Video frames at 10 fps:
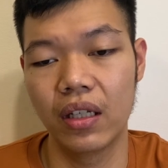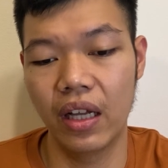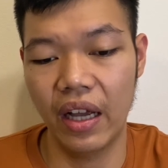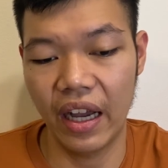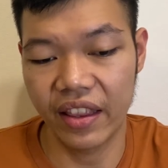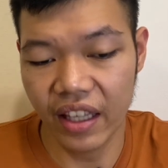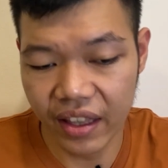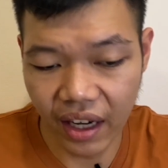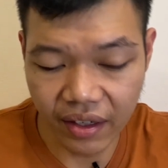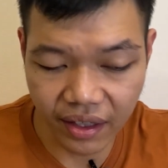I think
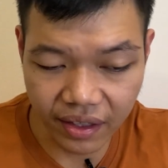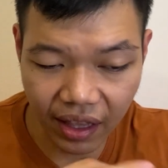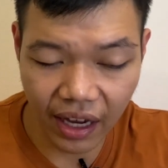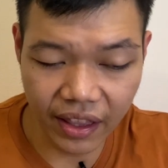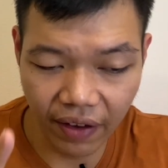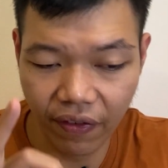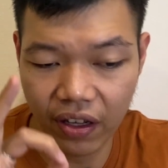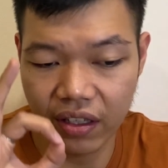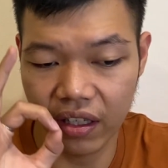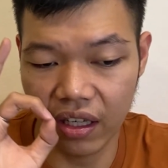there's a slight
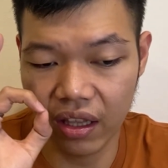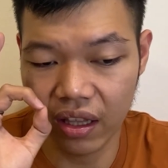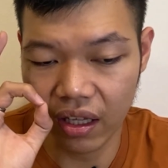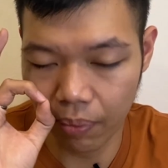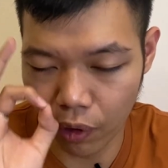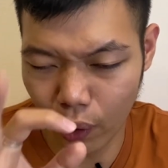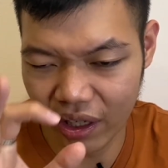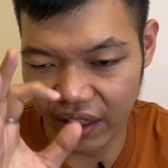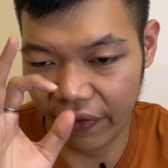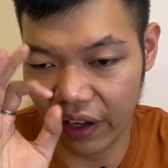difference in the
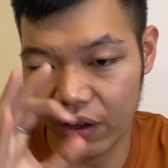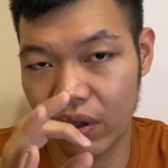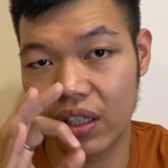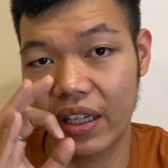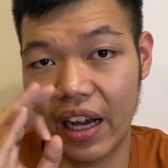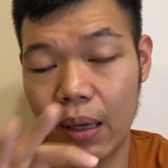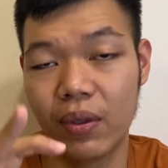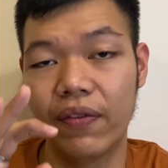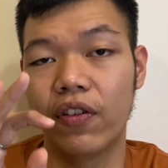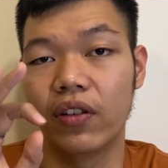progressive interest claims
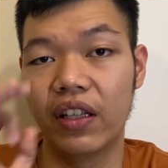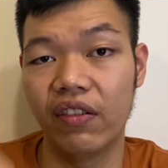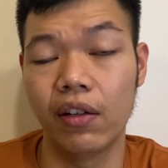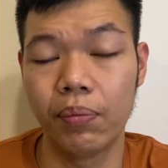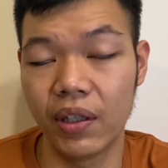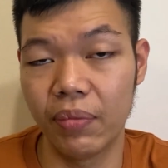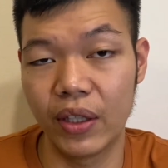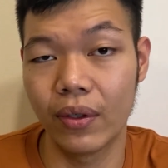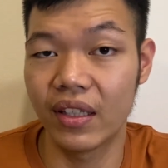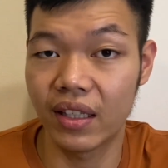for developer
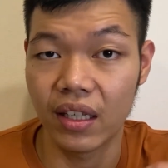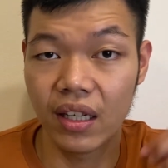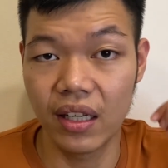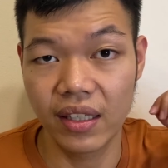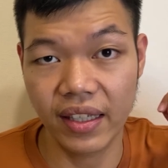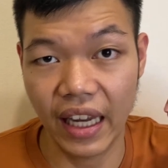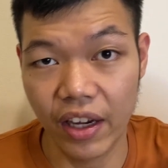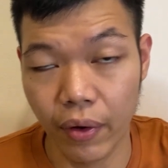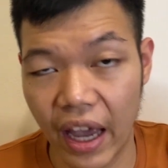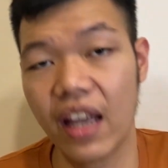between
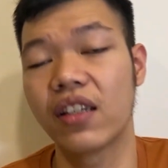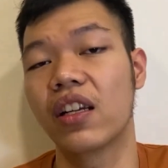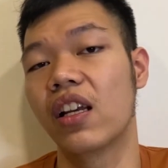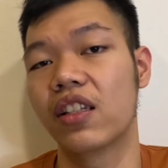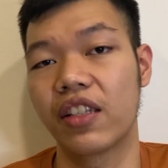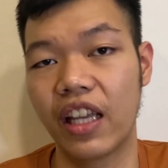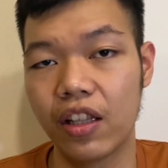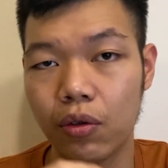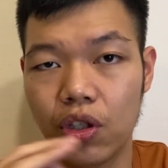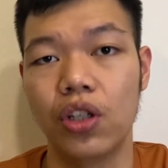Schedule H and
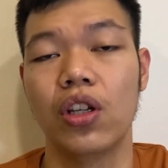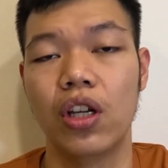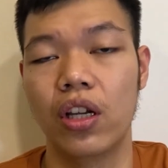Schedule G.